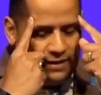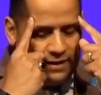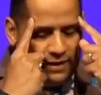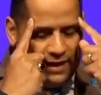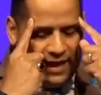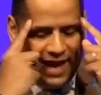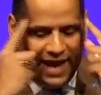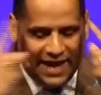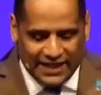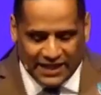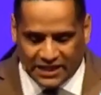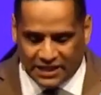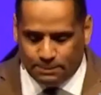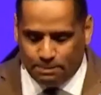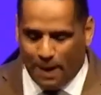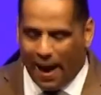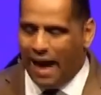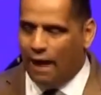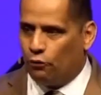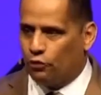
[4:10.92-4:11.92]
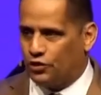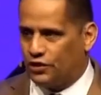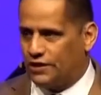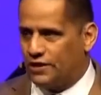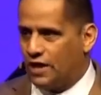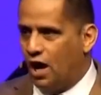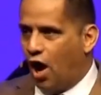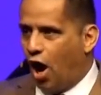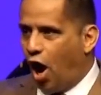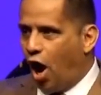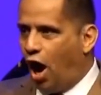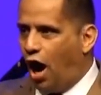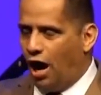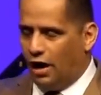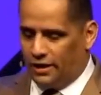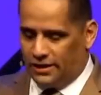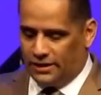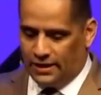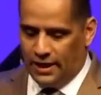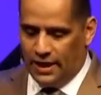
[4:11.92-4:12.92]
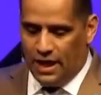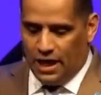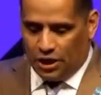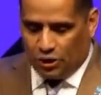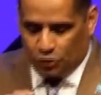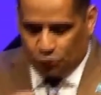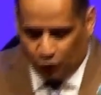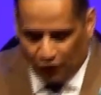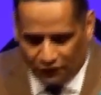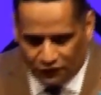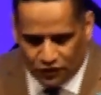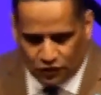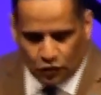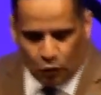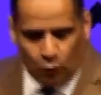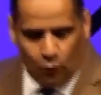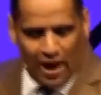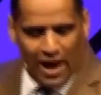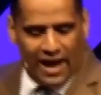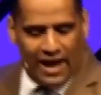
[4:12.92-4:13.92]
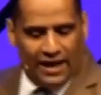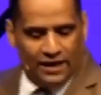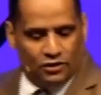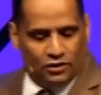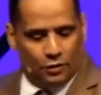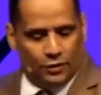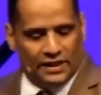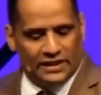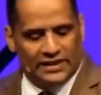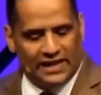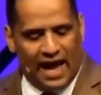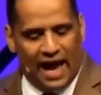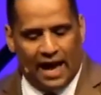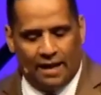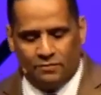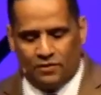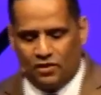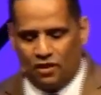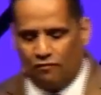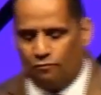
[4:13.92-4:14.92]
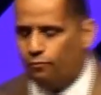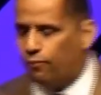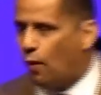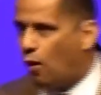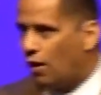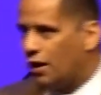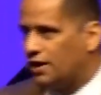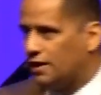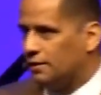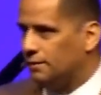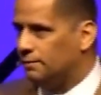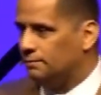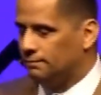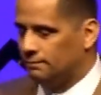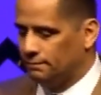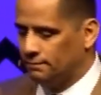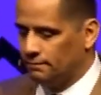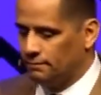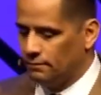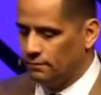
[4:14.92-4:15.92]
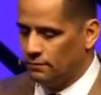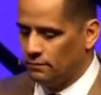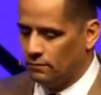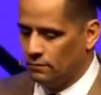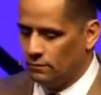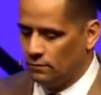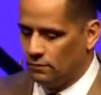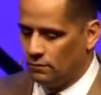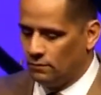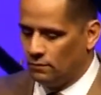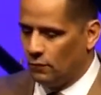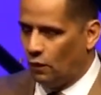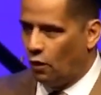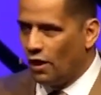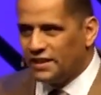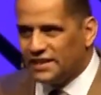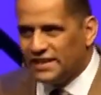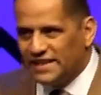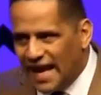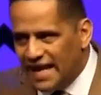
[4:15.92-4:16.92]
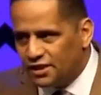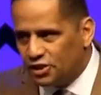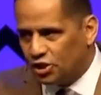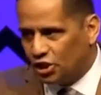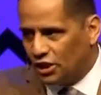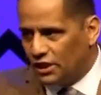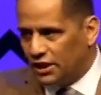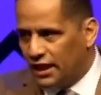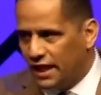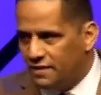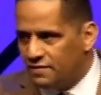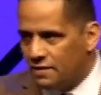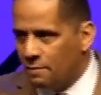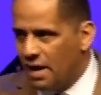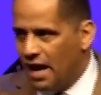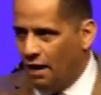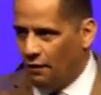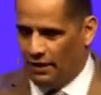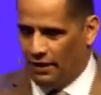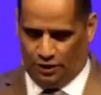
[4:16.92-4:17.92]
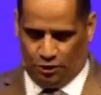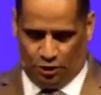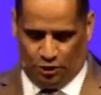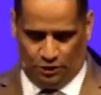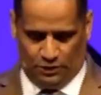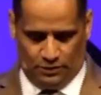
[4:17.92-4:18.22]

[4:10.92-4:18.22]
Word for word: A spouse heart drifts away during times of boredom or tension in the marriage.